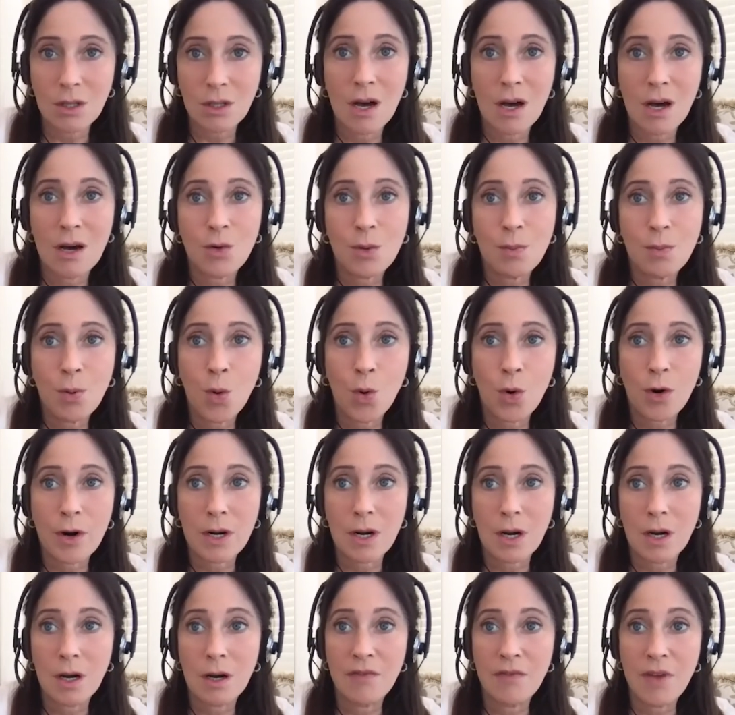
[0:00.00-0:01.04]
report
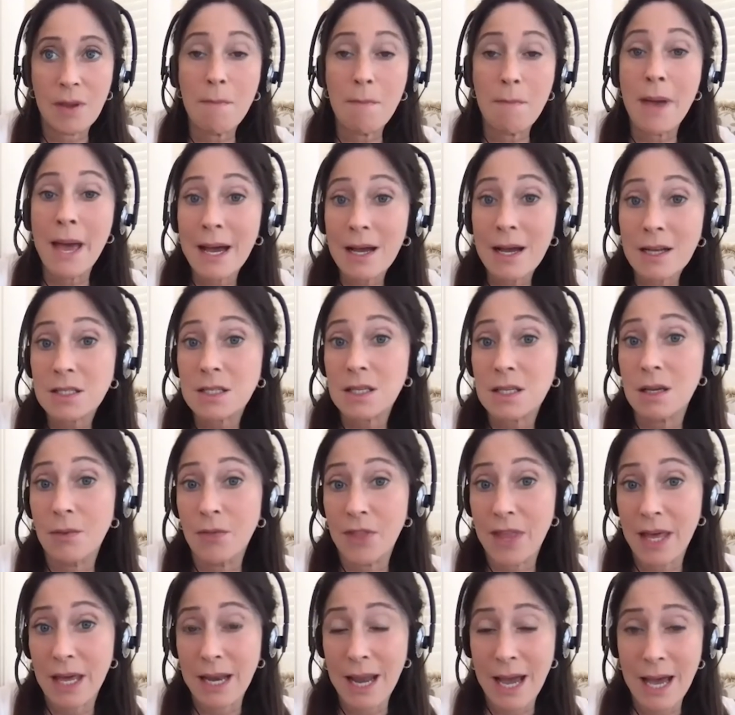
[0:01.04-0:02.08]
of a mass
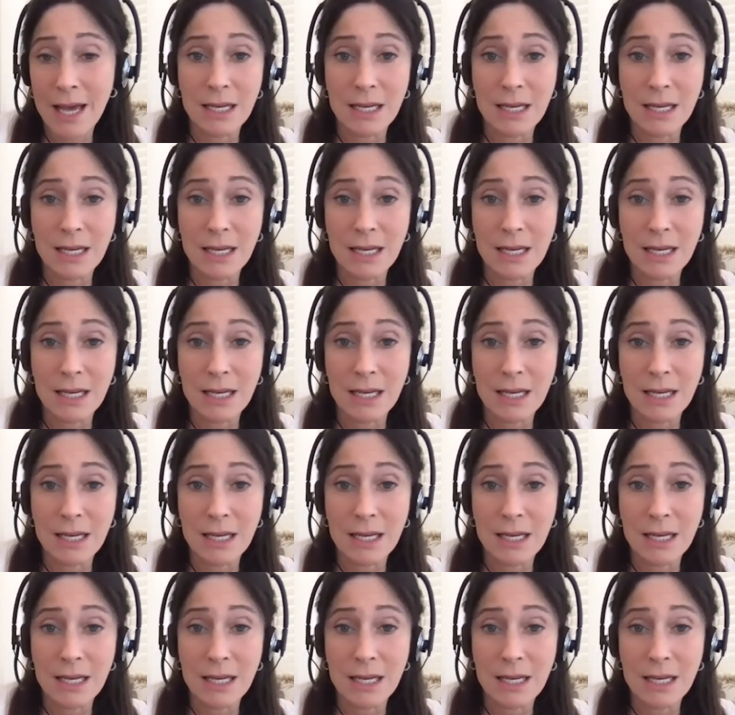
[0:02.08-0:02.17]
that